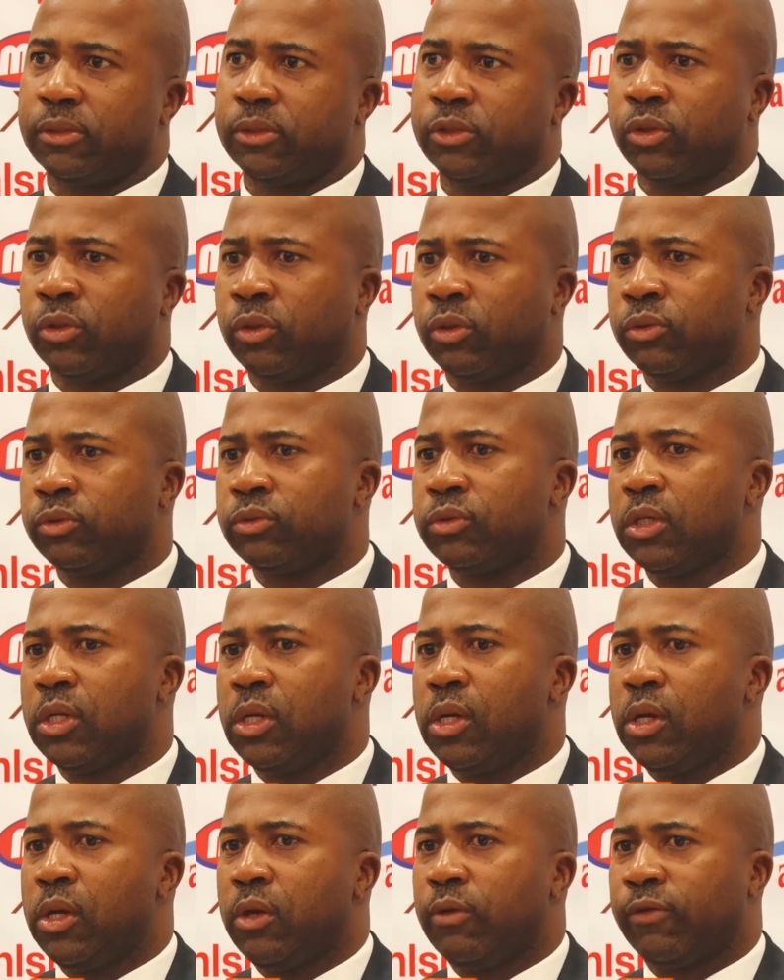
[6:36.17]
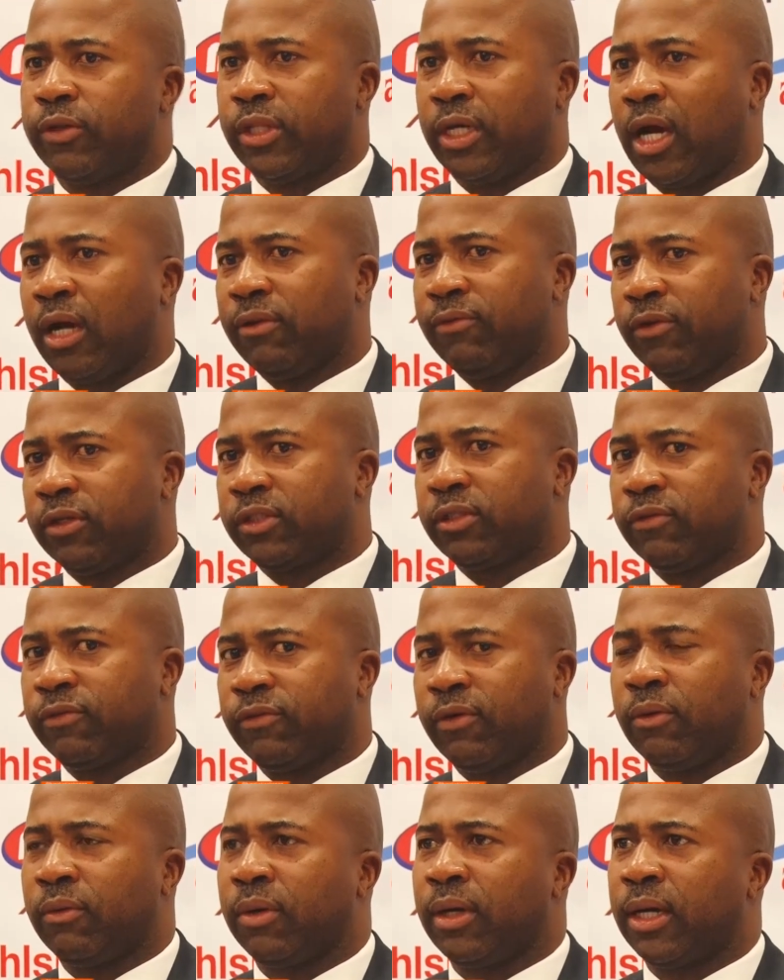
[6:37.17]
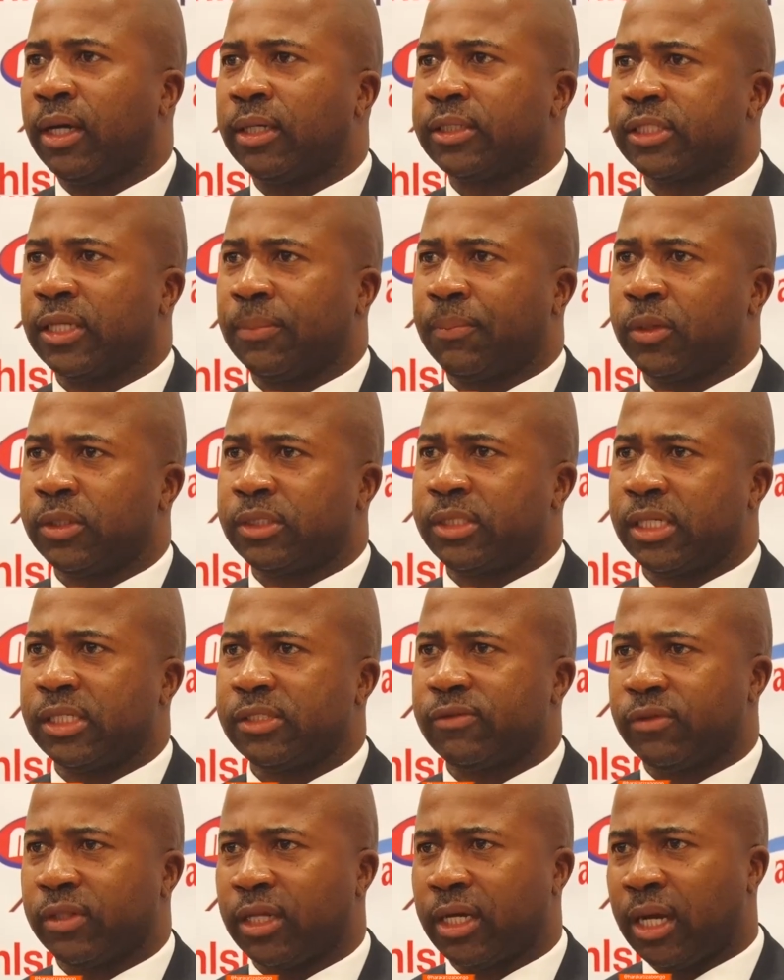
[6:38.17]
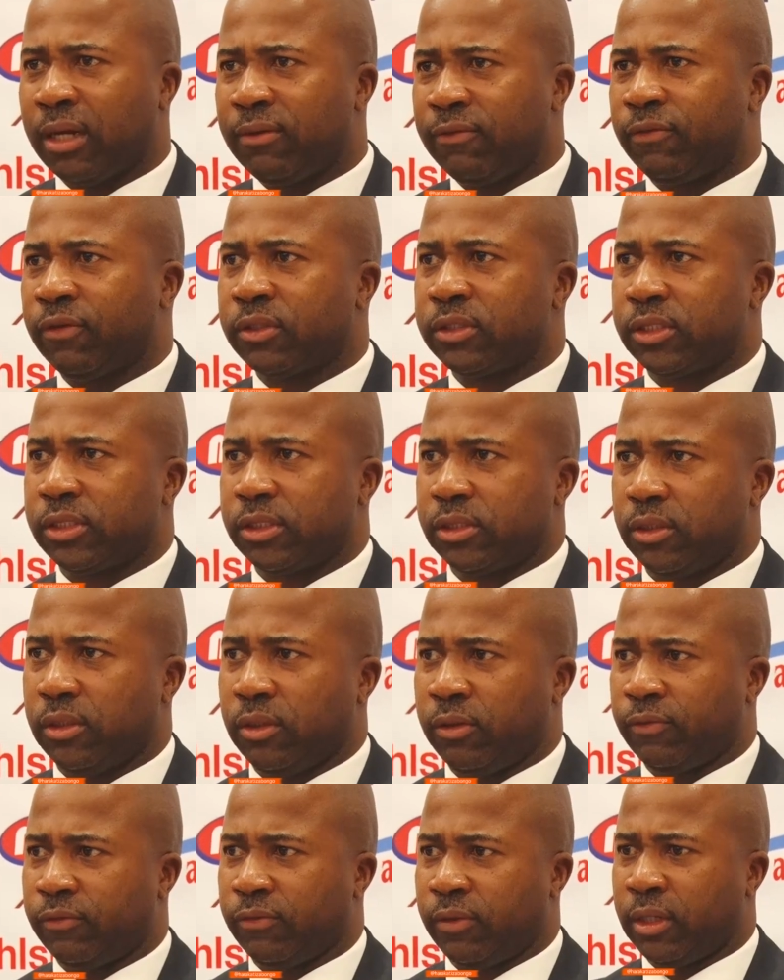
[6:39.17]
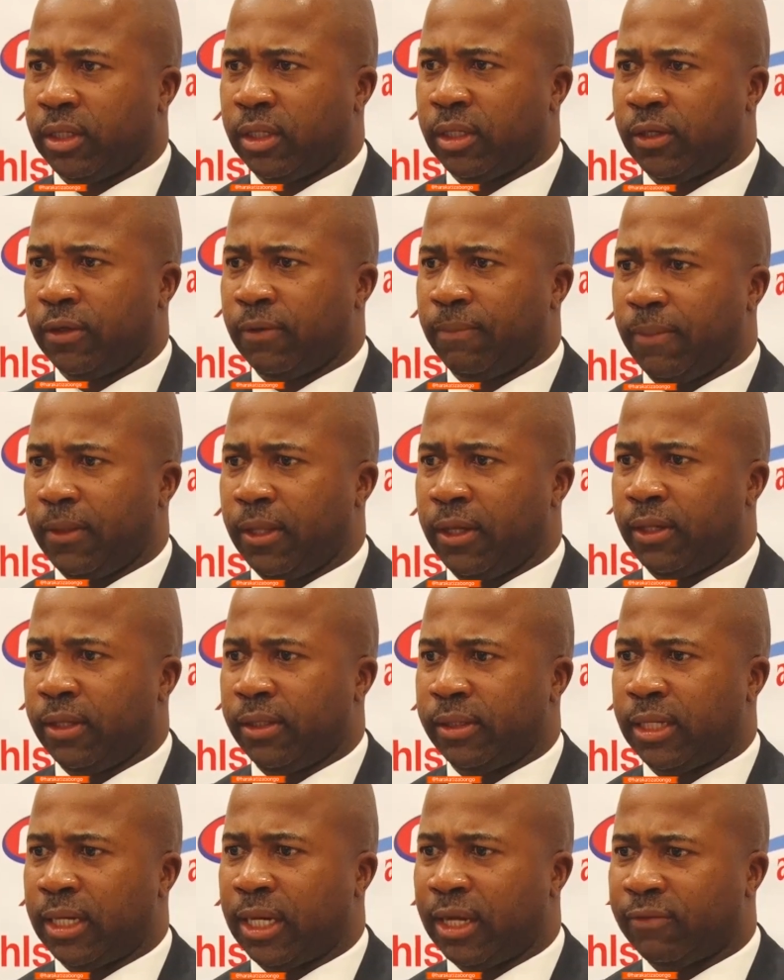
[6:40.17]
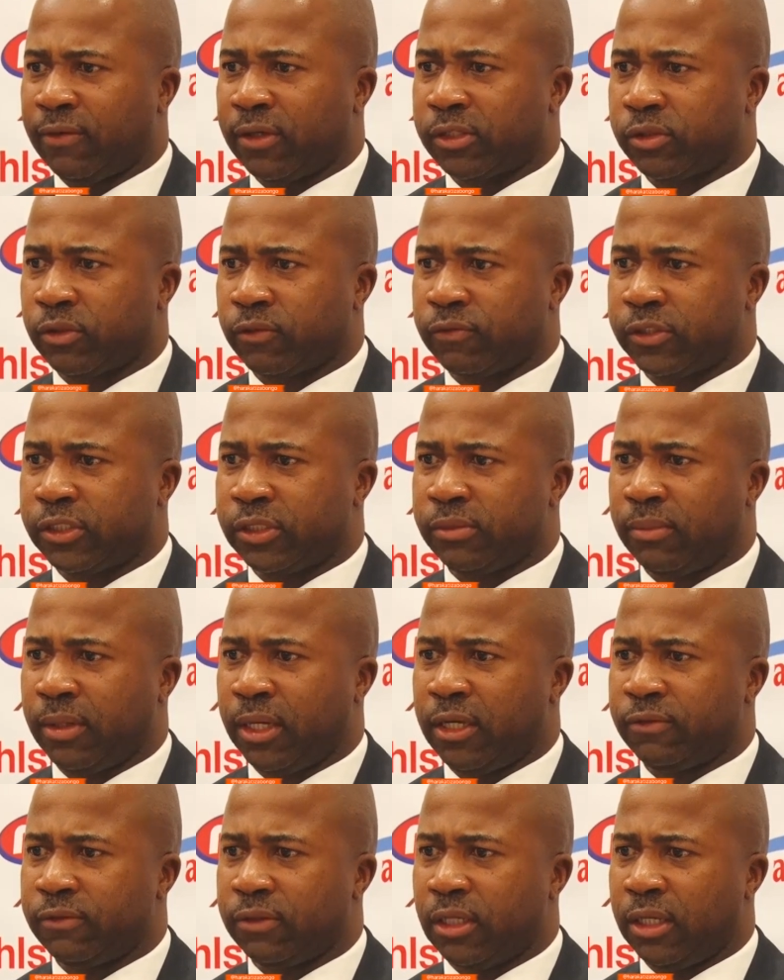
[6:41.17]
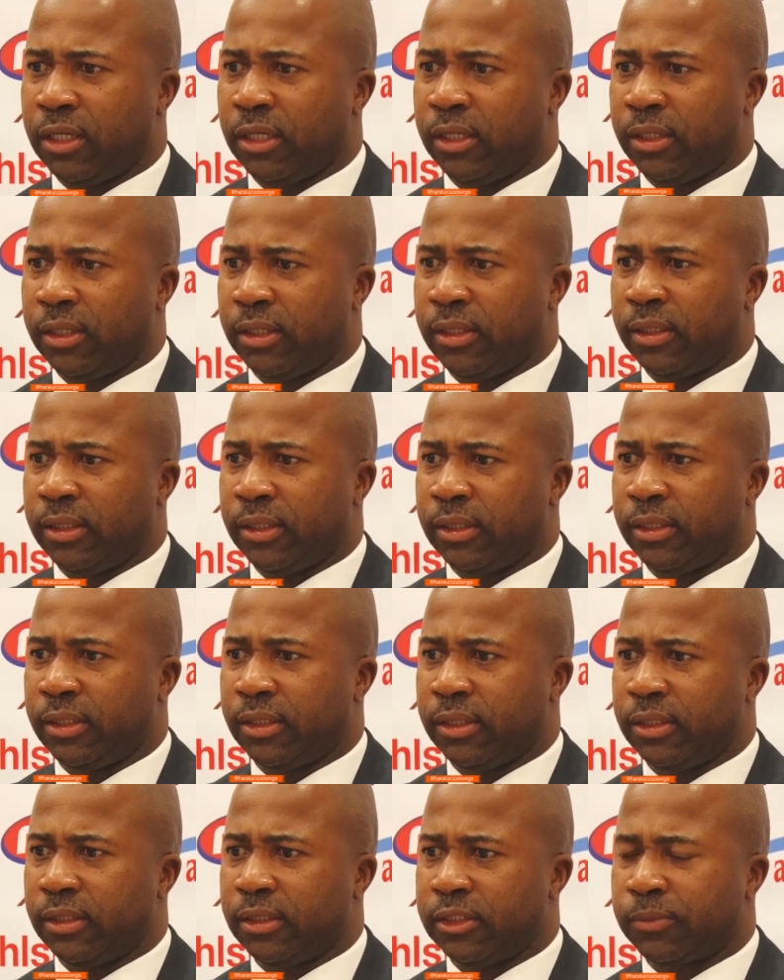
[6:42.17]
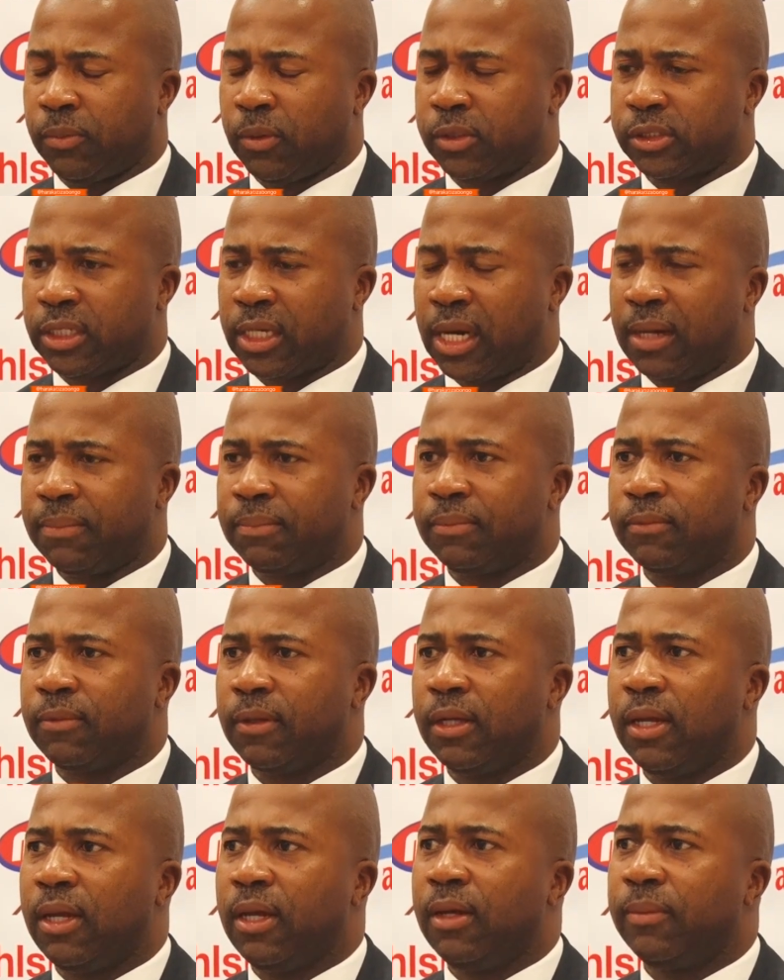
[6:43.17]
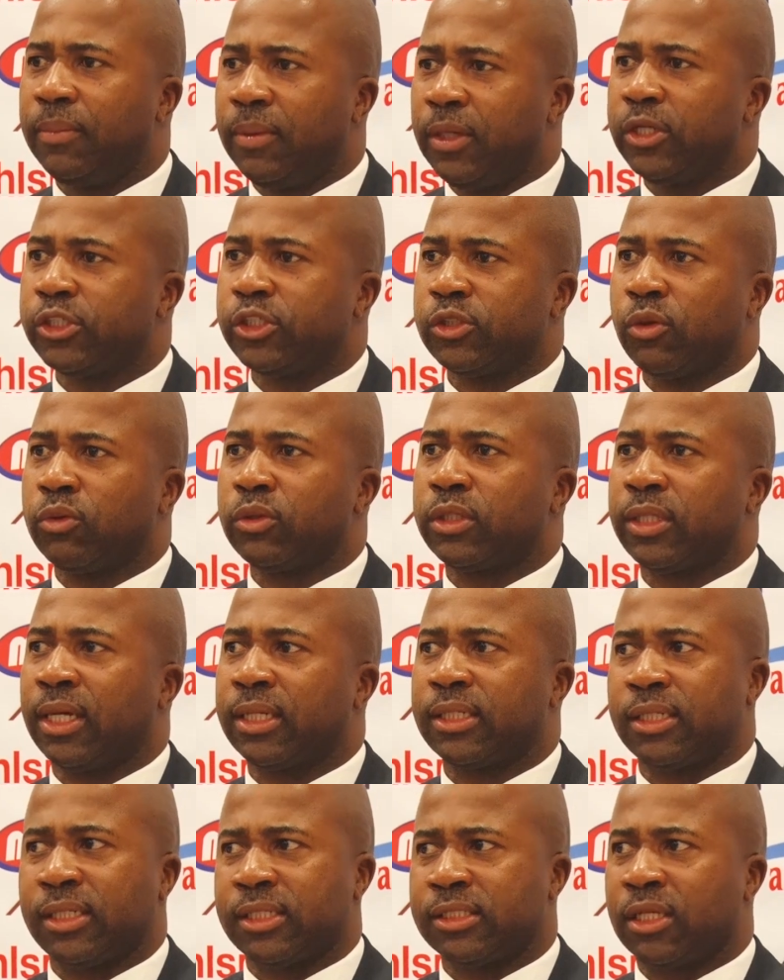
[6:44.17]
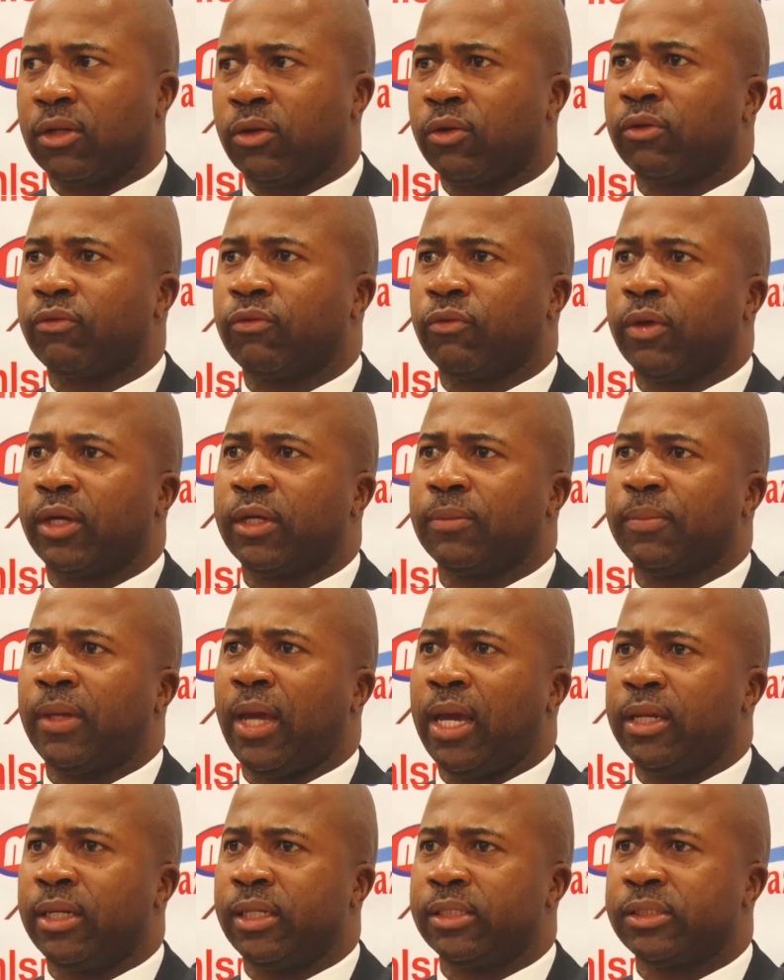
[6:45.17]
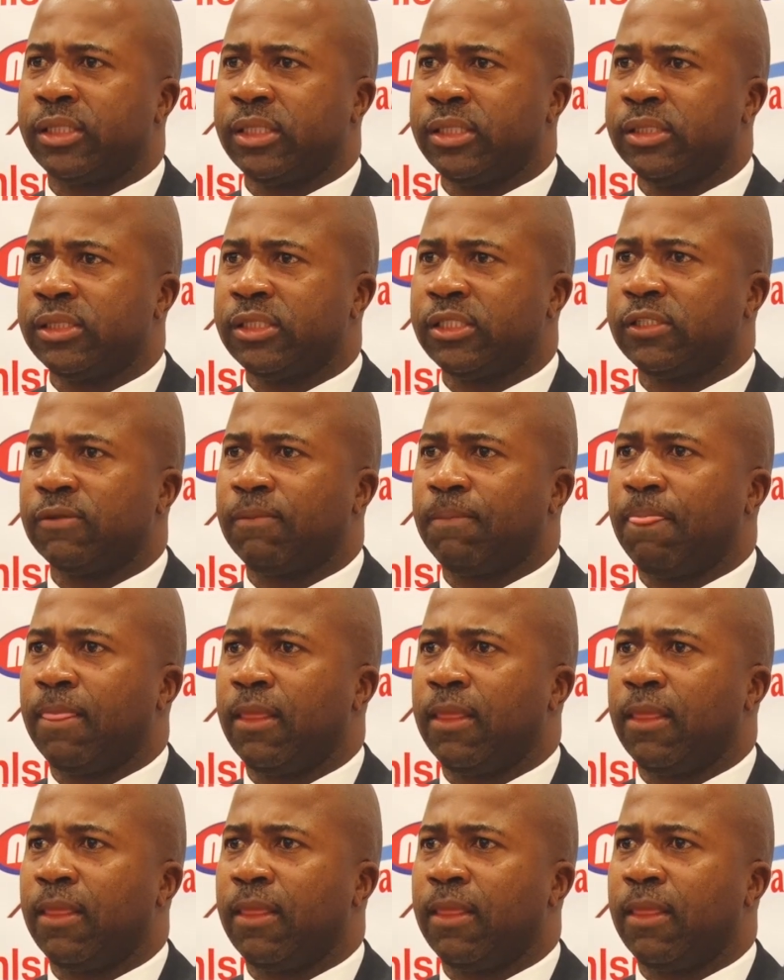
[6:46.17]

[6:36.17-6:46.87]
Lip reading: So for the comfort of our supporters, for the comfort of the lovers of Simba Sports Club, please note that there's a lot of work behind the scenes.